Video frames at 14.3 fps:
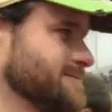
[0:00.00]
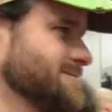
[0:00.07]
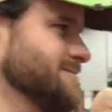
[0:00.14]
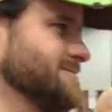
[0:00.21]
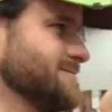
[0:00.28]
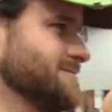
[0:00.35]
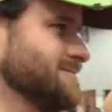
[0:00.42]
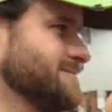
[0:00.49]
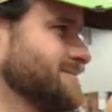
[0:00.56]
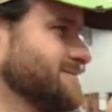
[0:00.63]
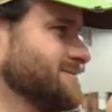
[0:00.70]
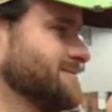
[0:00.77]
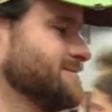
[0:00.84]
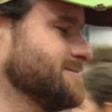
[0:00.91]

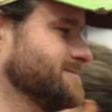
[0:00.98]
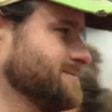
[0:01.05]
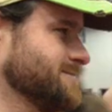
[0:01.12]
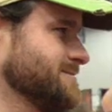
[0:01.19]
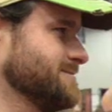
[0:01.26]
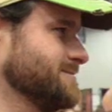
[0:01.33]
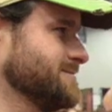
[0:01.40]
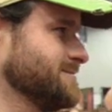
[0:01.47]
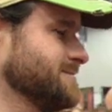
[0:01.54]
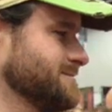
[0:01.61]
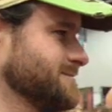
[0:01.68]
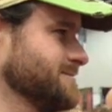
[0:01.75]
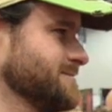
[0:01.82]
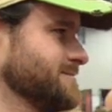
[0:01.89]

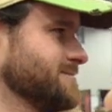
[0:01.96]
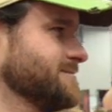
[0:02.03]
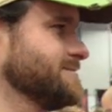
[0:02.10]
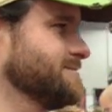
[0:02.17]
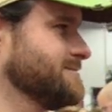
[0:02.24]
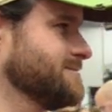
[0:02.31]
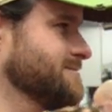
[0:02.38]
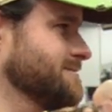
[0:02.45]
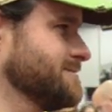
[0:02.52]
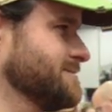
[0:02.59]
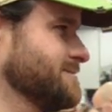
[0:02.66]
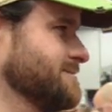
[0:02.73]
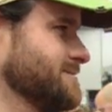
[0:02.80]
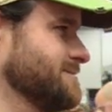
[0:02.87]

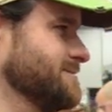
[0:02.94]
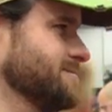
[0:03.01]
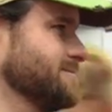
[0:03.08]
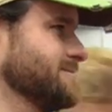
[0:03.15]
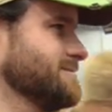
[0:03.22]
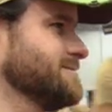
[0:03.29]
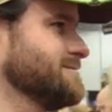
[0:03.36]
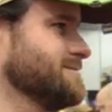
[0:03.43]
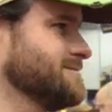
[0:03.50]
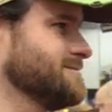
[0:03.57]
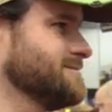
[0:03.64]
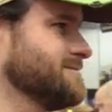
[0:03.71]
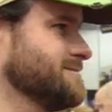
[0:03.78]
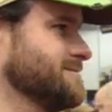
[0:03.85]

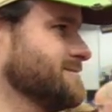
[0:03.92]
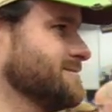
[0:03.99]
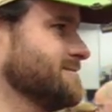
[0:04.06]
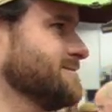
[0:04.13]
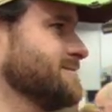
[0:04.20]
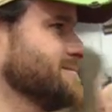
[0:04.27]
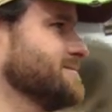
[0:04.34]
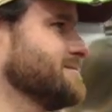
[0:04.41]
(silent)